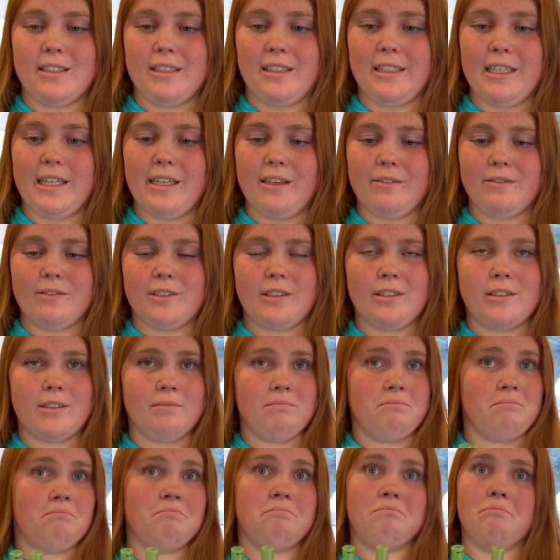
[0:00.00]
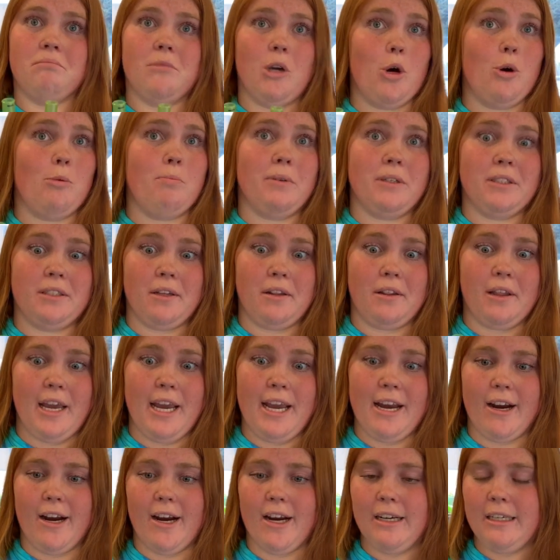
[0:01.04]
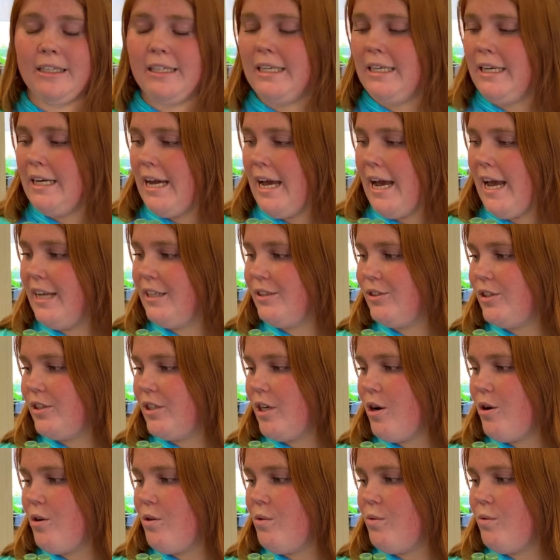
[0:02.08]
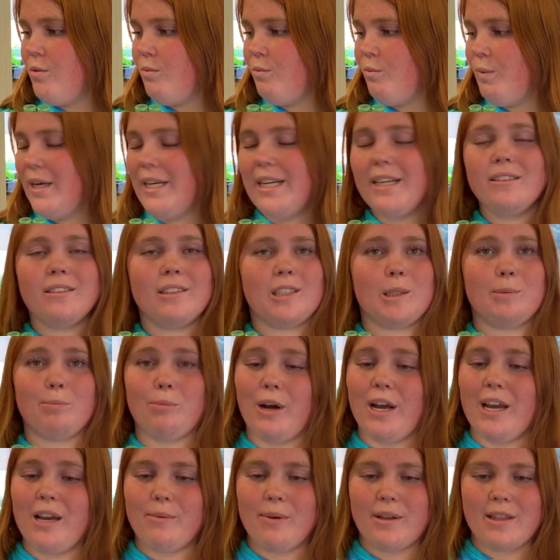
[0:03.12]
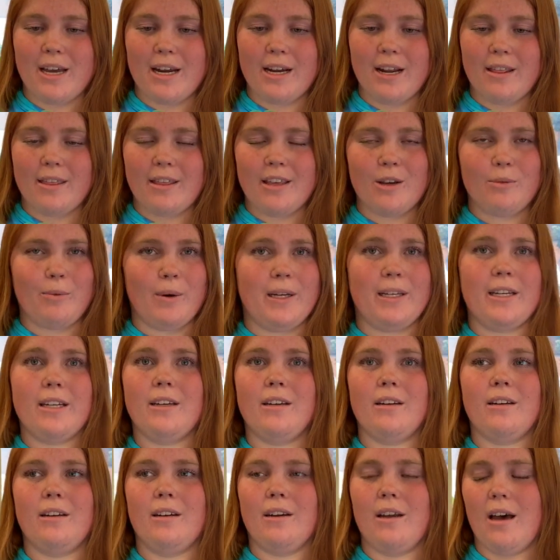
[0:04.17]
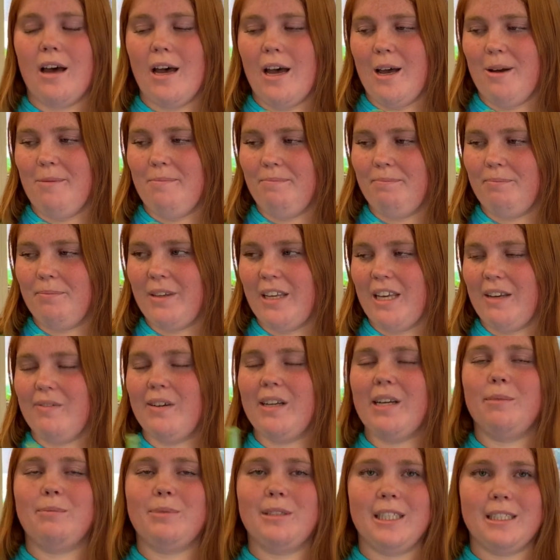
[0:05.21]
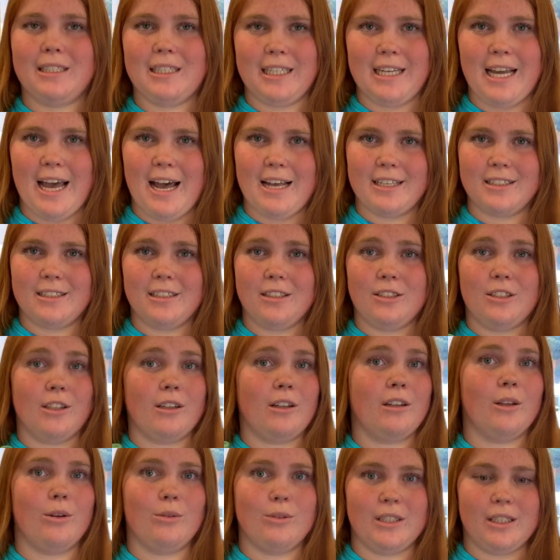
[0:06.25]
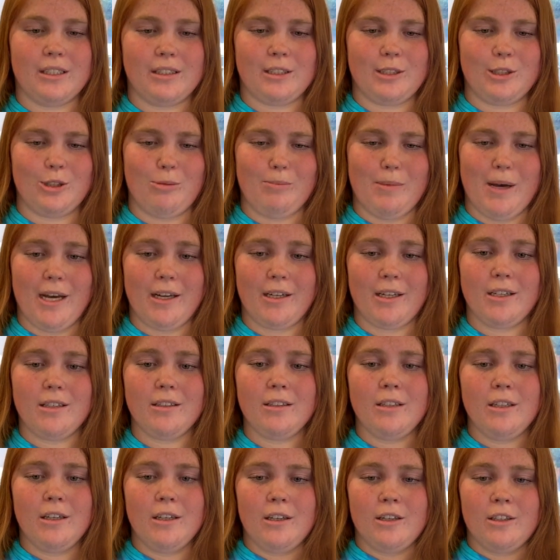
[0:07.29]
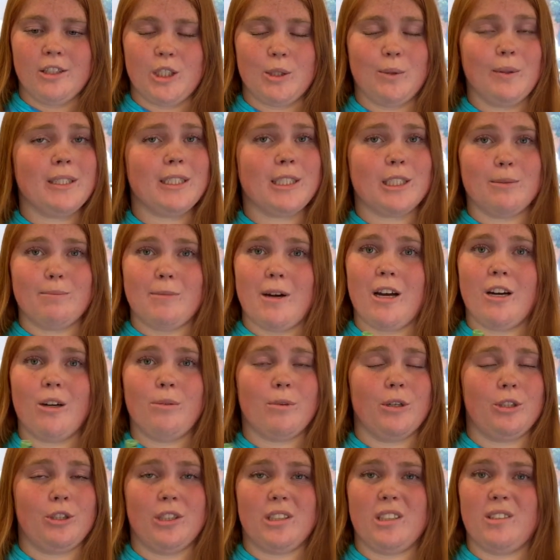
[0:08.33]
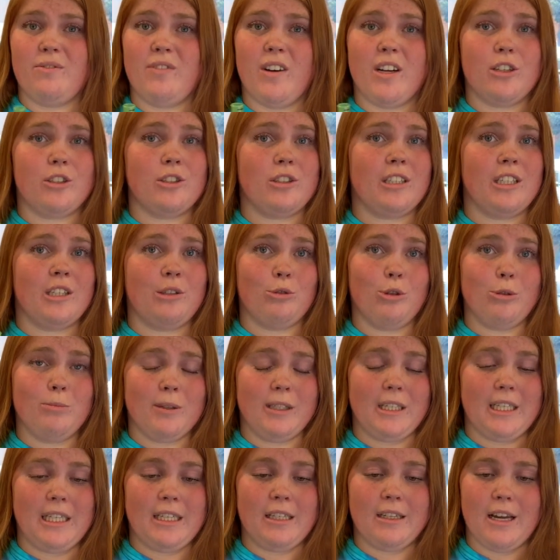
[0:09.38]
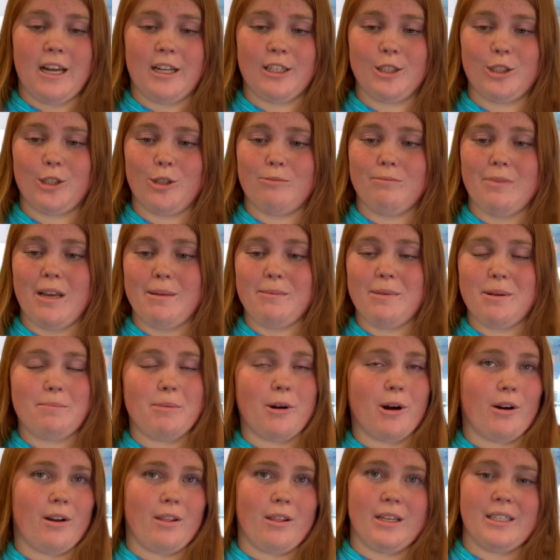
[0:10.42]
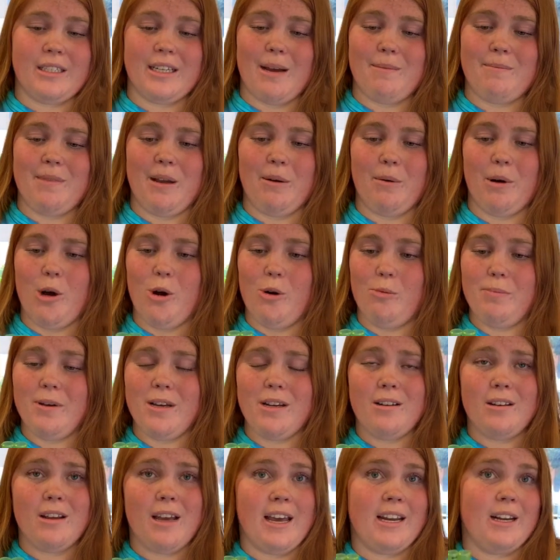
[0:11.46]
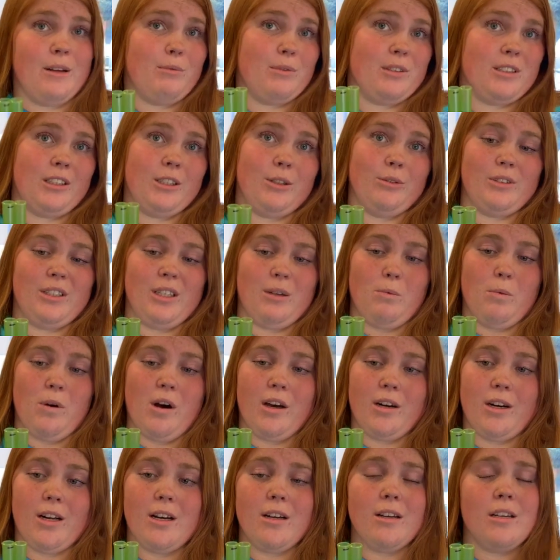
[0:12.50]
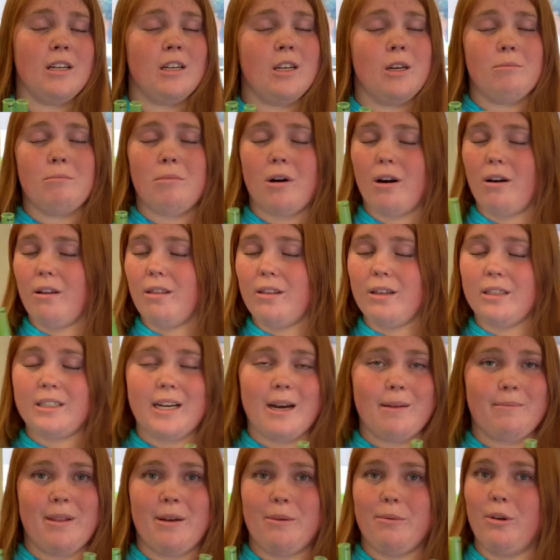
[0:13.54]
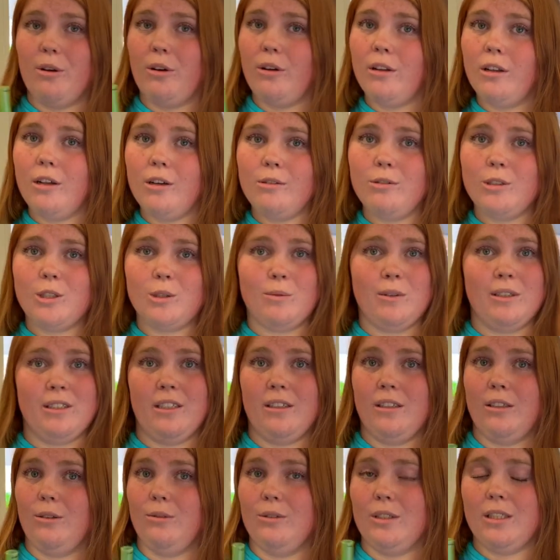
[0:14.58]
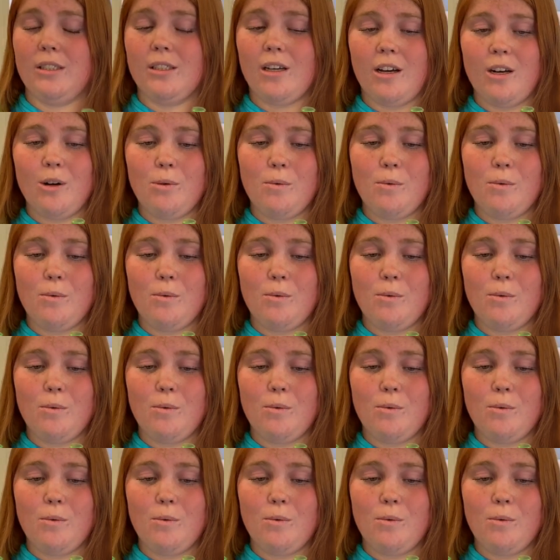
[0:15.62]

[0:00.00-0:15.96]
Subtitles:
leaves open to the air. And so we didn't spray it with anything, we didn't give it abscisic acid to close its stomata, so its stomata were just functioning normally. And so maybe part of the time they were open and it was losing water, part of the time they were closed so it didn't lose a ton of